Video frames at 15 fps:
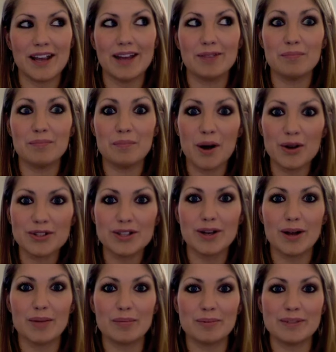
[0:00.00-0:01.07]
and most of the
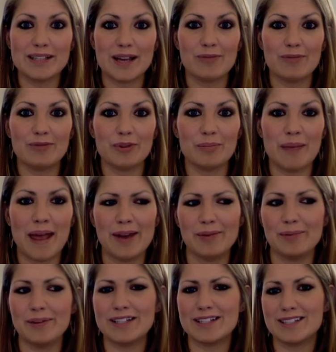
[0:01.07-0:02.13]
compliments come from men,
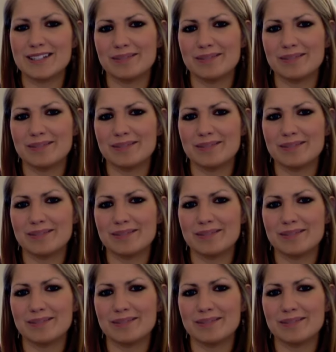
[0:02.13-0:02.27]
which